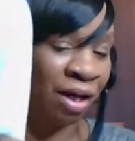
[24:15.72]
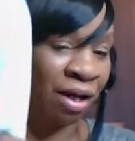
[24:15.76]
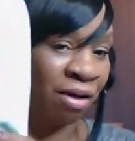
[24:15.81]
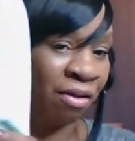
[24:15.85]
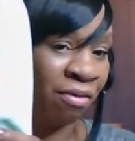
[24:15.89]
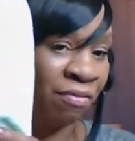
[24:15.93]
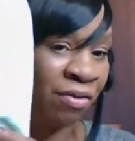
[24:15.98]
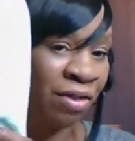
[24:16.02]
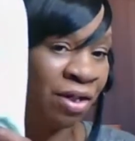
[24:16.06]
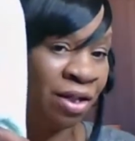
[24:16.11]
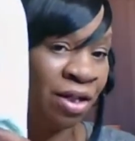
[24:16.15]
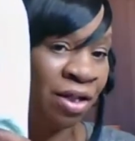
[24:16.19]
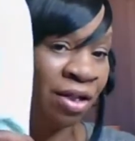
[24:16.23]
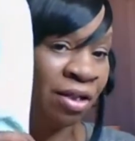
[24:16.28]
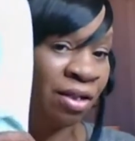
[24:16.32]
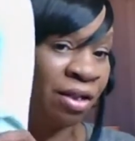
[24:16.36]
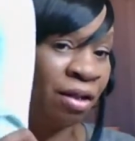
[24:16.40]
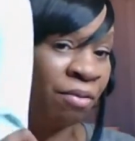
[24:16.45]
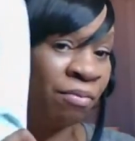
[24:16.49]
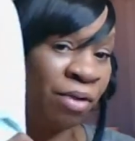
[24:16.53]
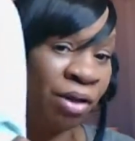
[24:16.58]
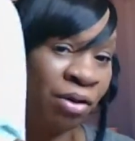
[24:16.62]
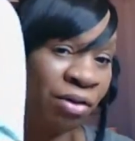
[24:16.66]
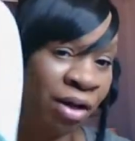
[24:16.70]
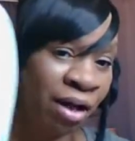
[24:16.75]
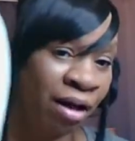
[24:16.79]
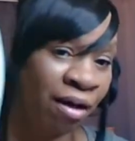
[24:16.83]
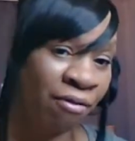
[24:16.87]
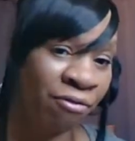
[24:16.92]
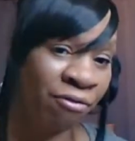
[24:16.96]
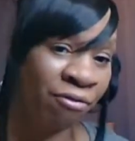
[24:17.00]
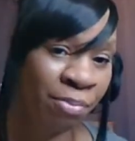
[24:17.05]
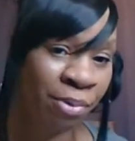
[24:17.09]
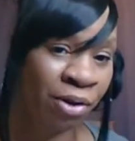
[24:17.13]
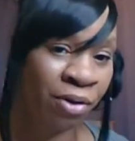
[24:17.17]
12. They're real
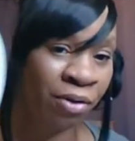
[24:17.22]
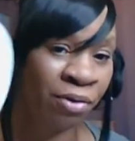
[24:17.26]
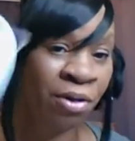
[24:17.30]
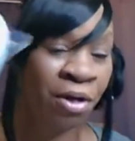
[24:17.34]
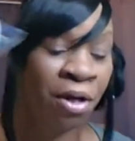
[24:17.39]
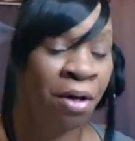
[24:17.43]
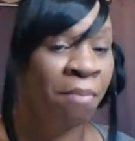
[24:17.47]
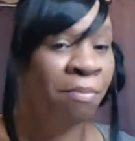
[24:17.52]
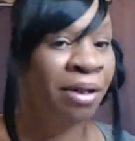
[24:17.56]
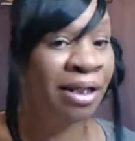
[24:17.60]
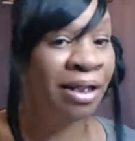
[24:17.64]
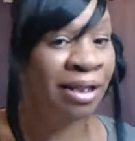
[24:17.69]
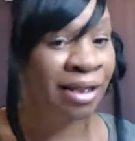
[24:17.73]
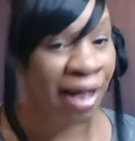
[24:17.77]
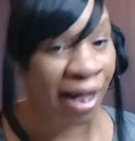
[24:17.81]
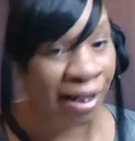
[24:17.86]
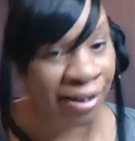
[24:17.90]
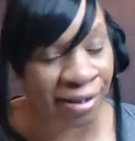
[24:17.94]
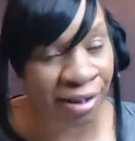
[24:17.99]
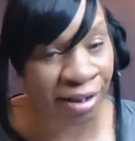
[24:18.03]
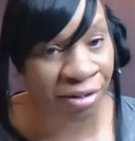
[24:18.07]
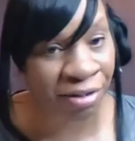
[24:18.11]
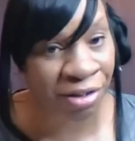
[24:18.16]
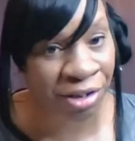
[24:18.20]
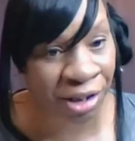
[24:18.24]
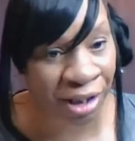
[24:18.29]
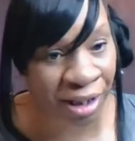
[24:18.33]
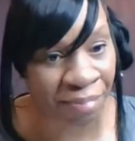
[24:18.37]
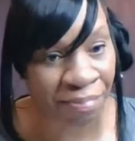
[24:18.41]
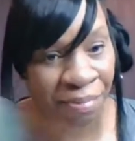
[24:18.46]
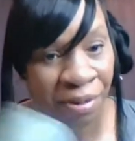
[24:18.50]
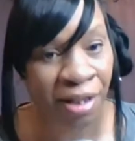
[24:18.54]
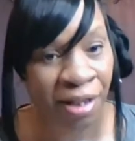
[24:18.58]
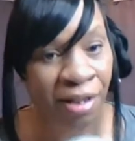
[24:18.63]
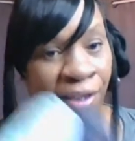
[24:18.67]
comfortable, but yes, they're
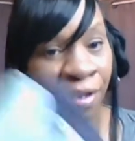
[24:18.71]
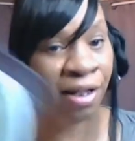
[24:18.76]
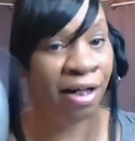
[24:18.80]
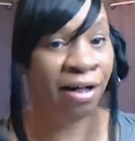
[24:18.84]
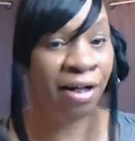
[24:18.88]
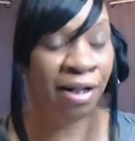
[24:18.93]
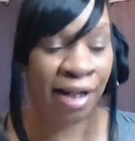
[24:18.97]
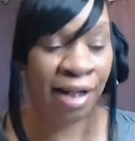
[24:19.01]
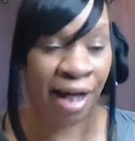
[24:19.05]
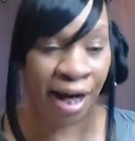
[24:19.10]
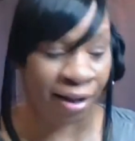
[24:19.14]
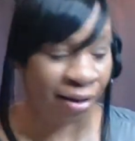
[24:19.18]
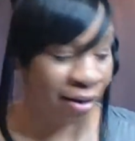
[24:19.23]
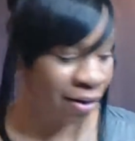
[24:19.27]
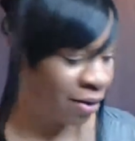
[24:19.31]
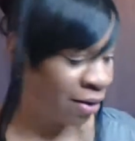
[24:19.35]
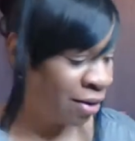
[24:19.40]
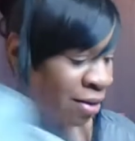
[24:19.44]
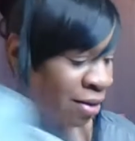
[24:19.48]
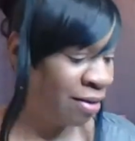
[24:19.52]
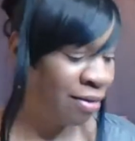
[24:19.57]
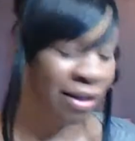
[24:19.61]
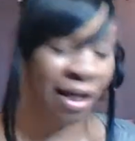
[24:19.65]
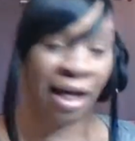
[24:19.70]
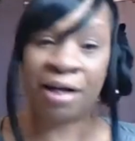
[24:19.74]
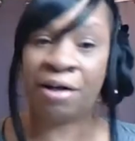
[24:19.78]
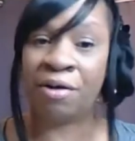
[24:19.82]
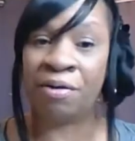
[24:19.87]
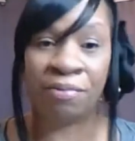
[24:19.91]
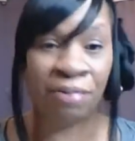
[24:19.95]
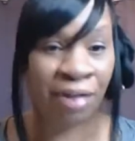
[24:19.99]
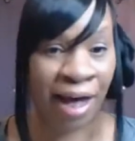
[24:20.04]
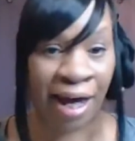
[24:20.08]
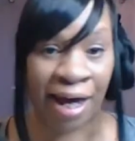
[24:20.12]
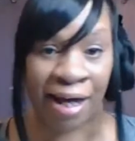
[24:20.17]
cheap. They're a dollar. They
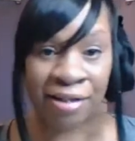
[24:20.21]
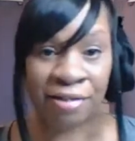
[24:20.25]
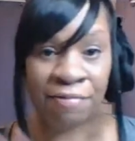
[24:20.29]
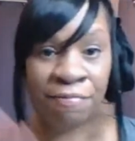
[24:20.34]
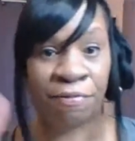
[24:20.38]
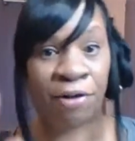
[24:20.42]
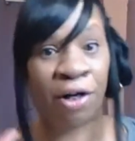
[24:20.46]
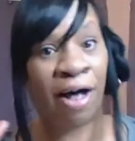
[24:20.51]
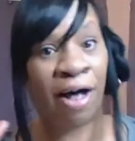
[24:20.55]
don't last